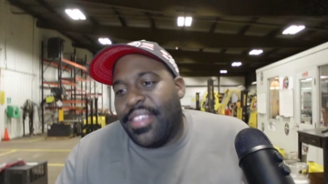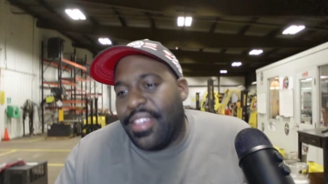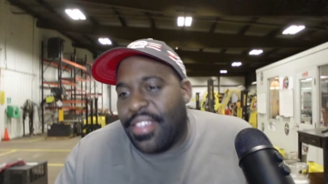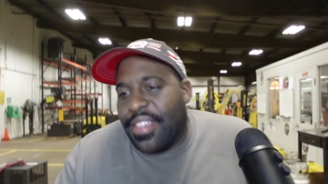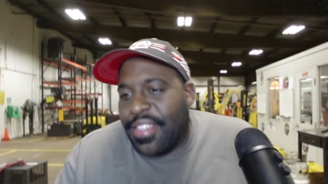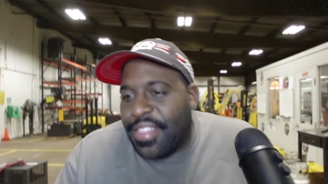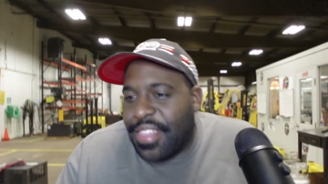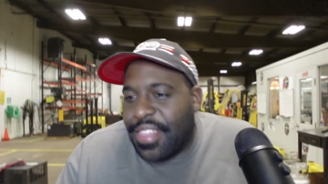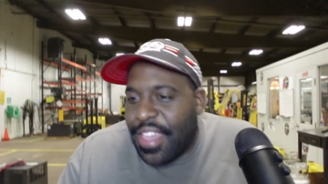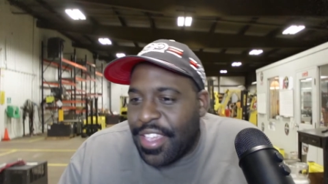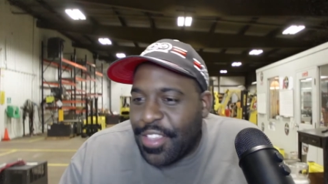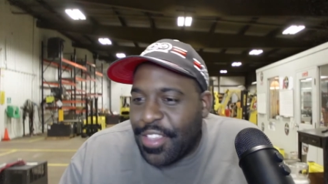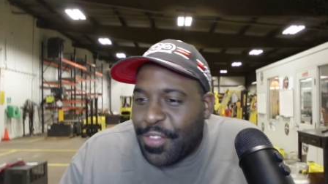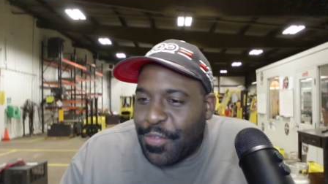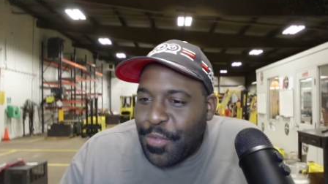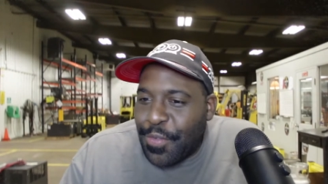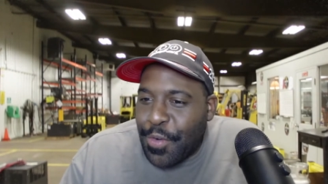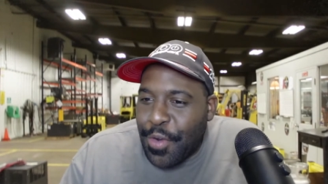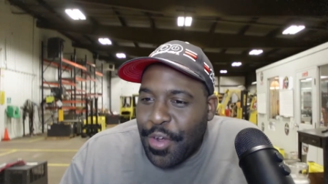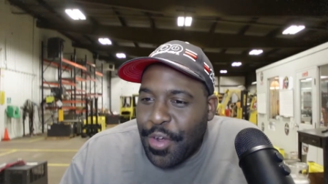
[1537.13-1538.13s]
Thanks
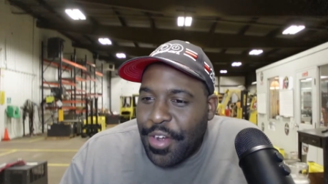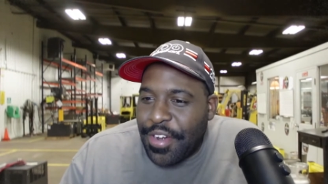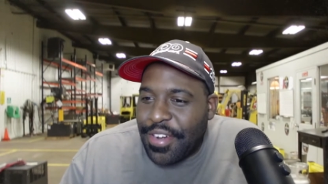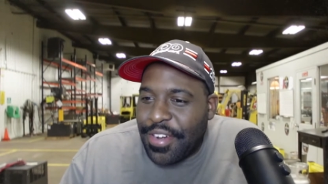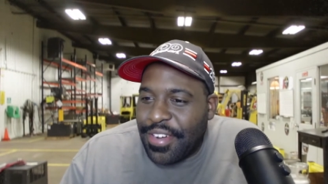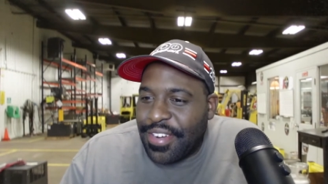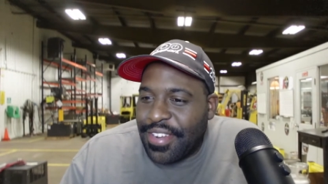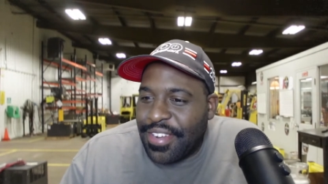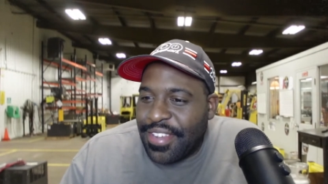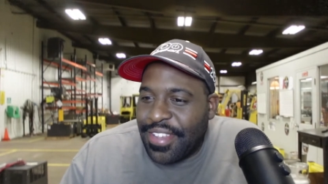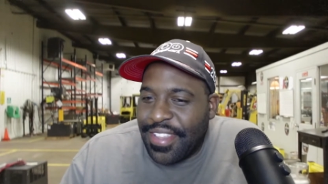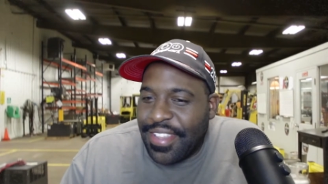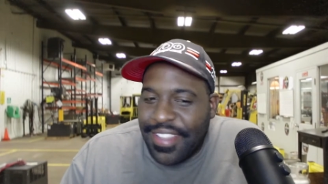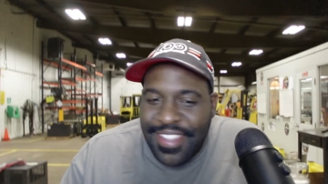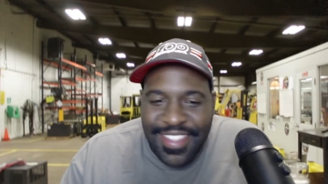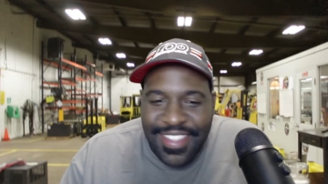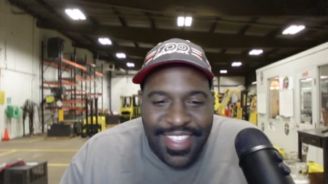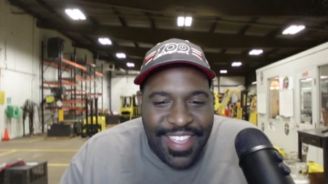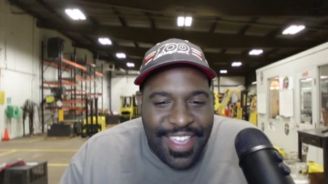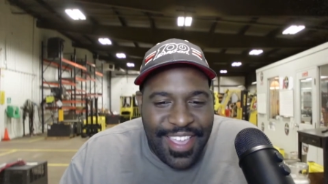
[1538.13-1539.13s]
for
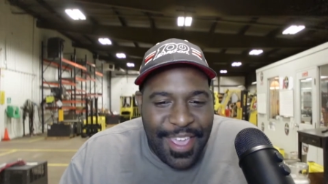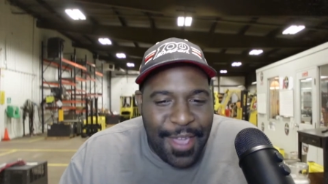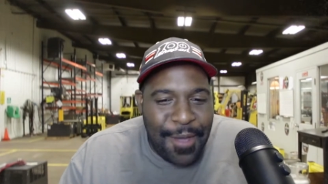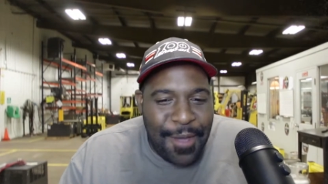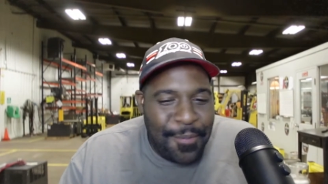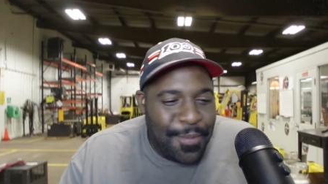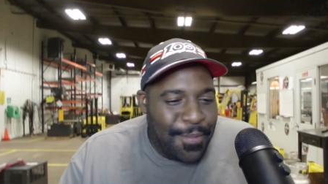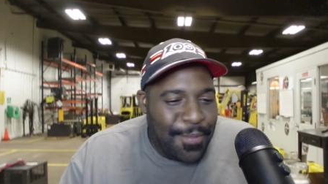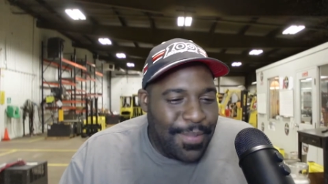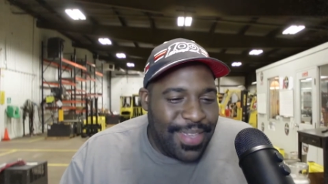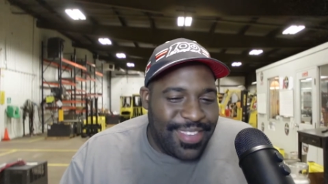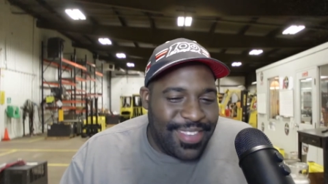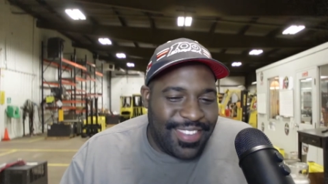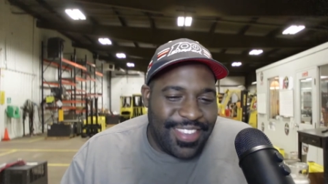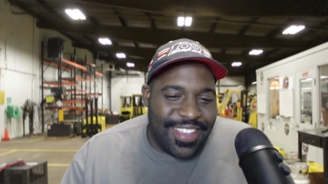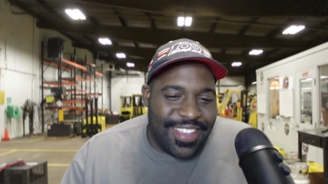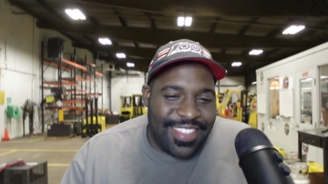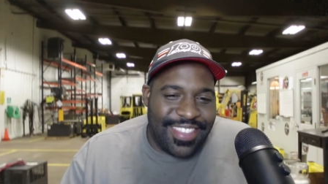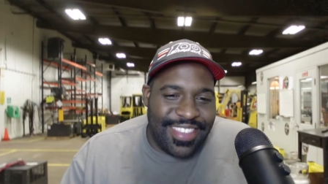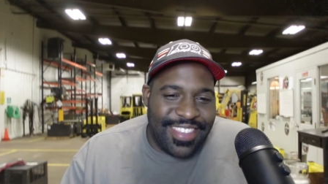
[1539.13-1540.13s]
helping me
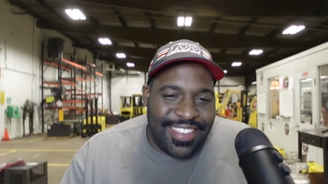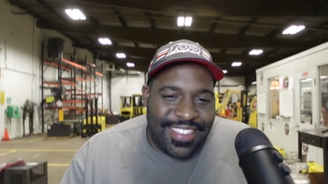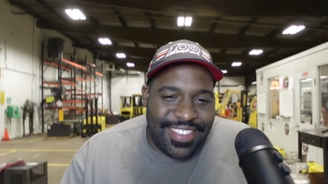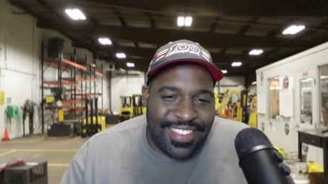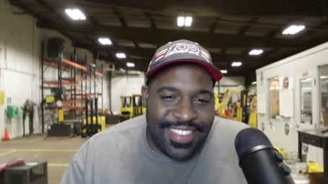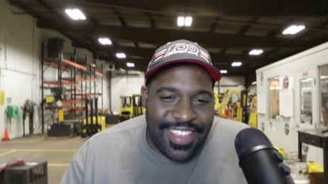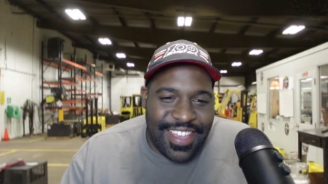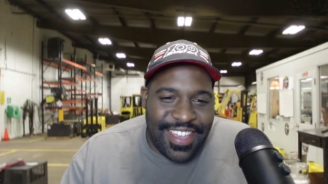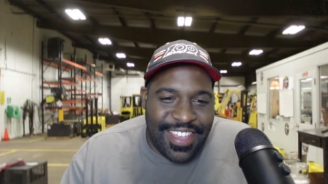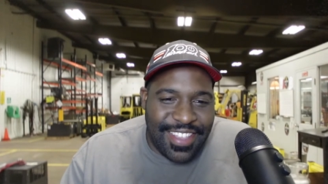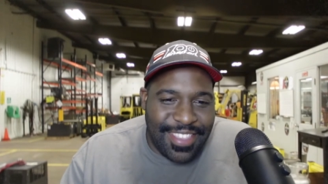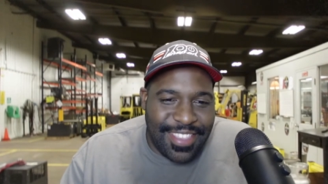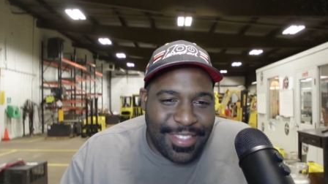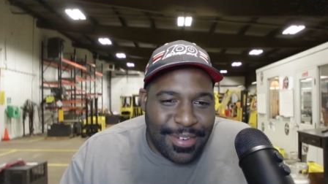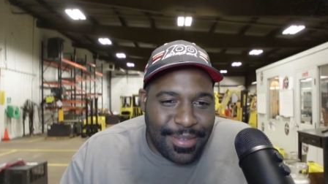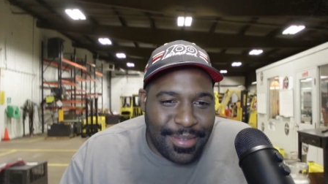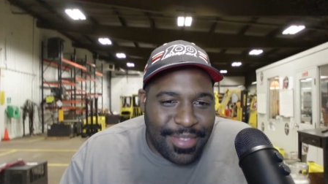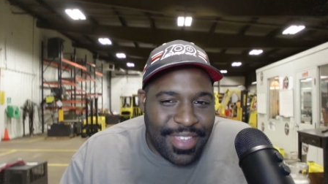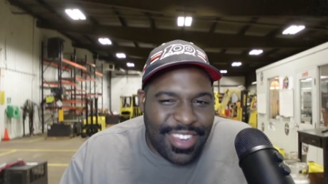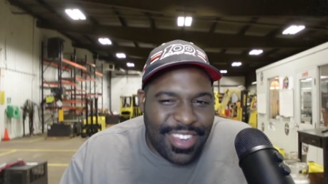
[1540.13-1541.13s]
set this
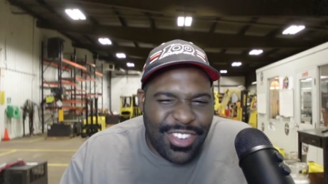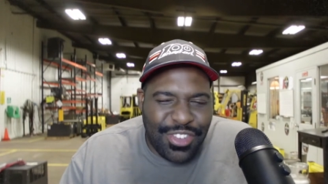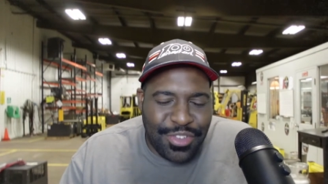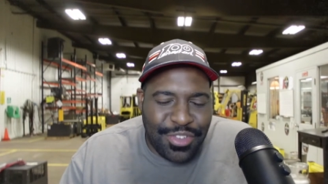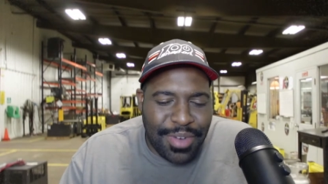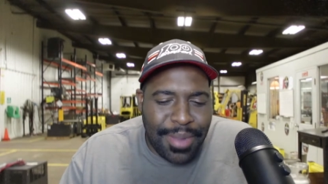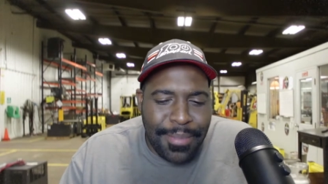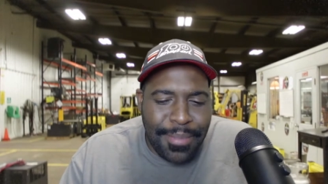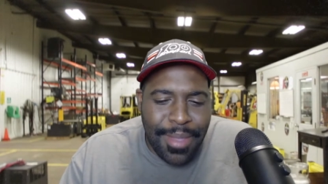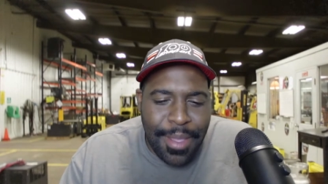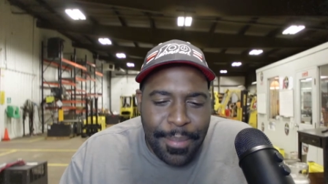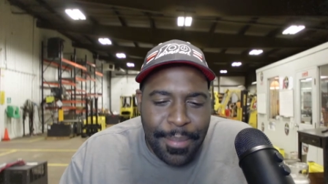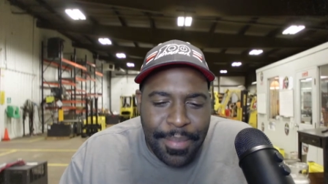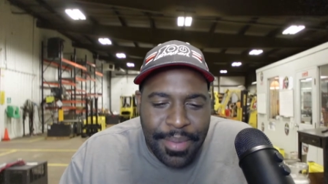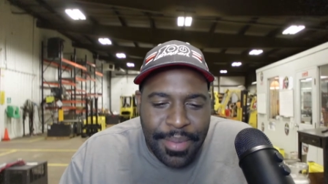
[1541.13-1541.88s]
little test stream up.